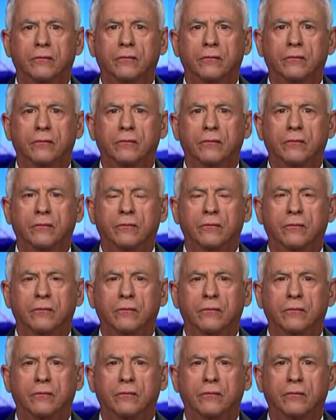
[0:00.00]

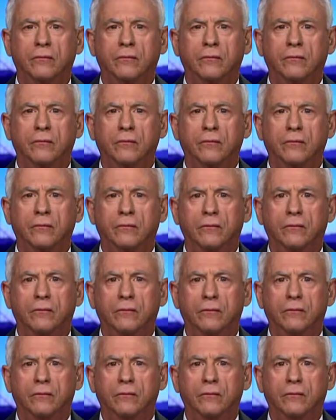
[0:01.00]

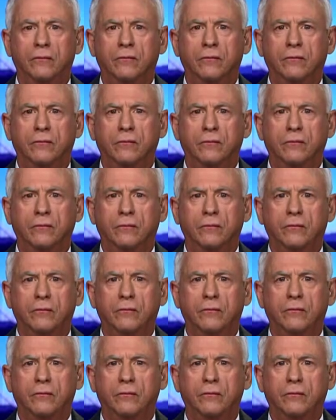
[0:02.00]

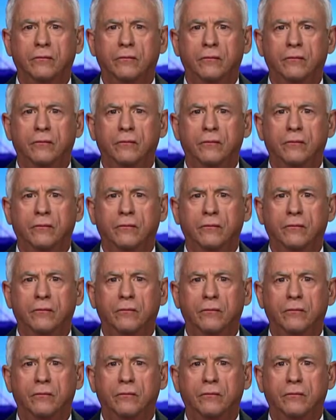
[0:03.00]

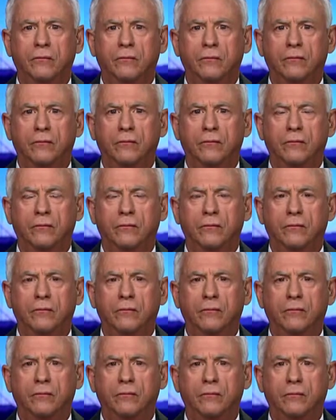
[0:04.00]

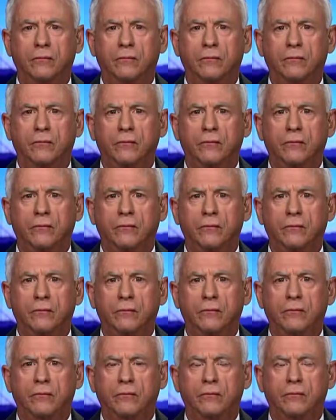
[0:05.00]

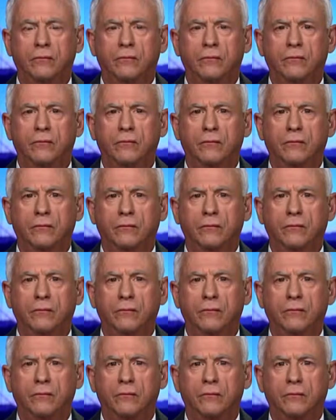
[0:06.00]

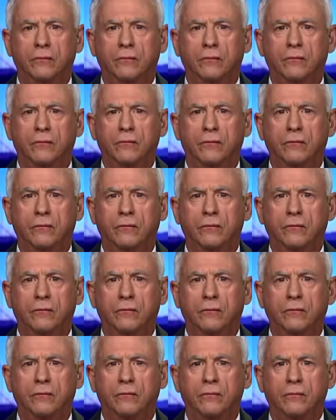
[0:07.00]
The person shown says nothing.